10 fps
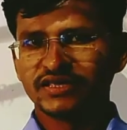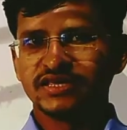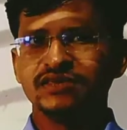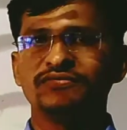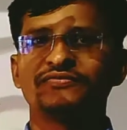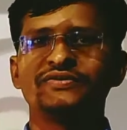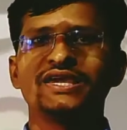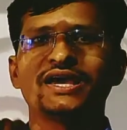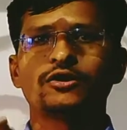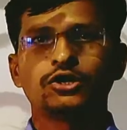If we
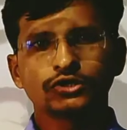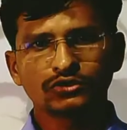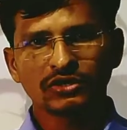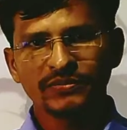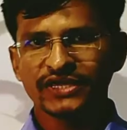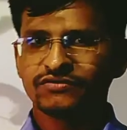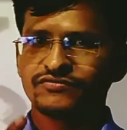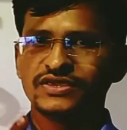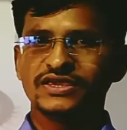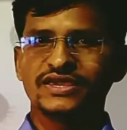are autotrophic,
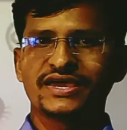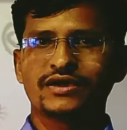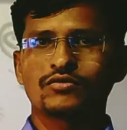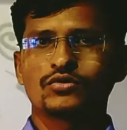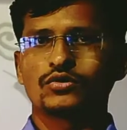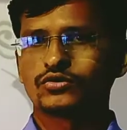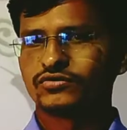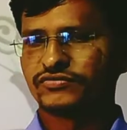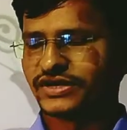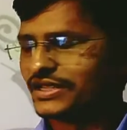we have
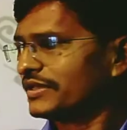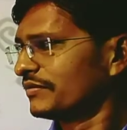chlorophyll,